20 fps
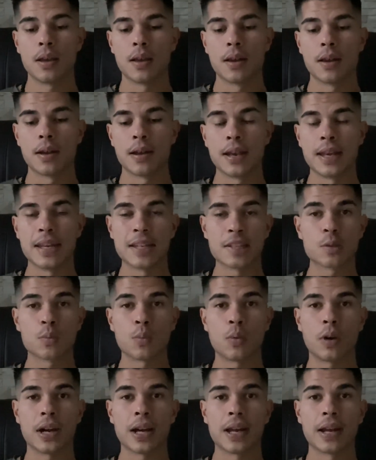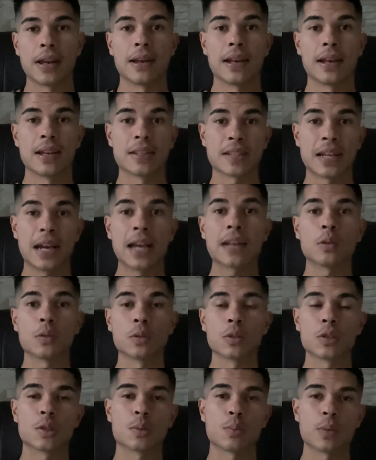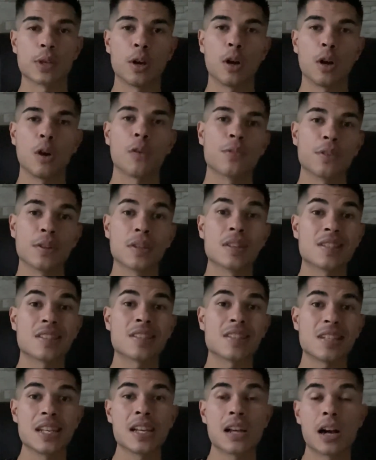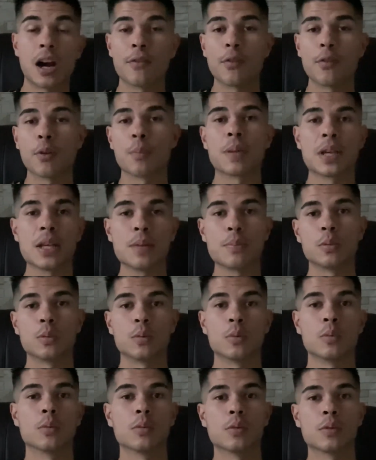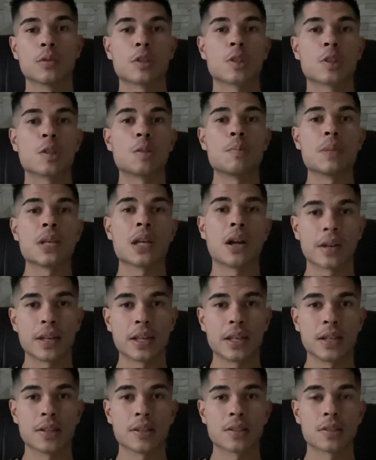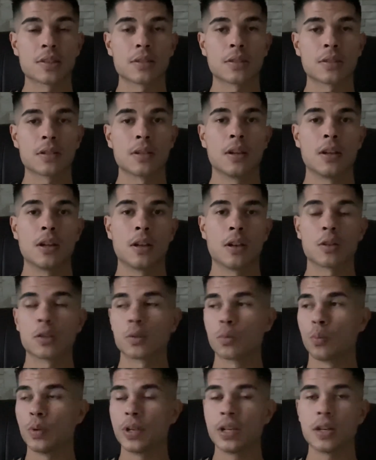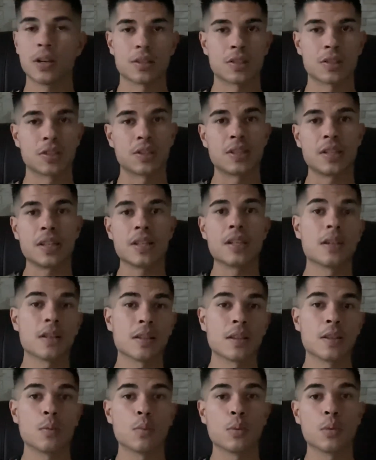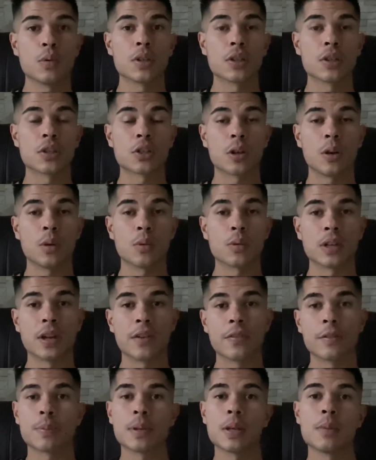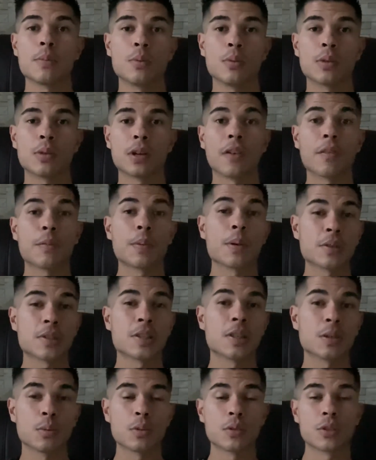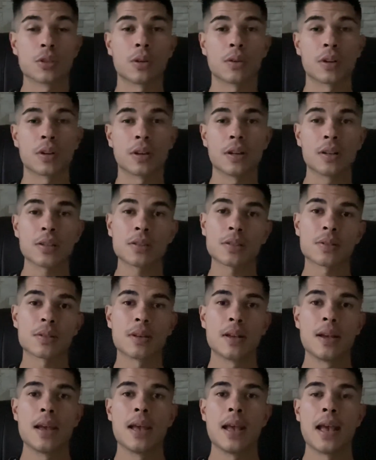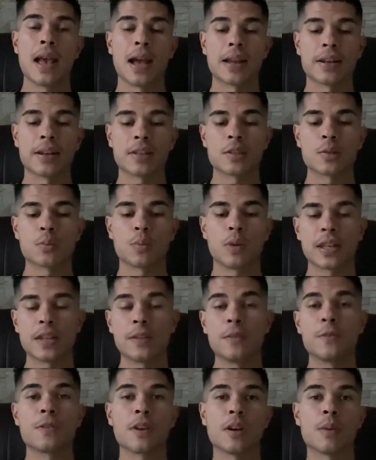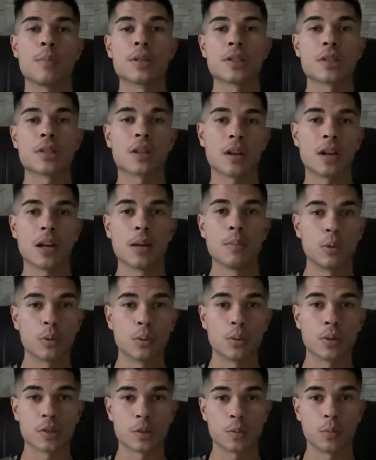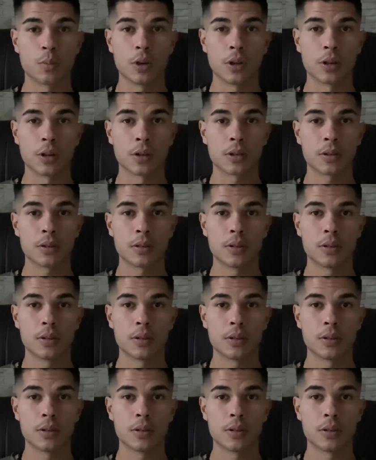And this is why, as adults, we often seek other people to meet our needs, because we are seeing the wounded child in other people and other people seeing the wounded child in us. And this is why the therapist-client model doesn't work.